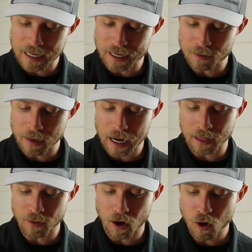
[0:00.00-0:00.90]
item
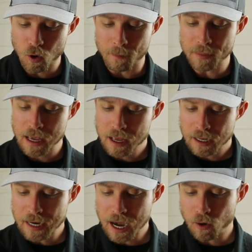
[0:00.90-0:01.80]
on the home.
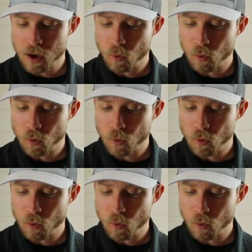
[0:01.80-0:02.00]
Now,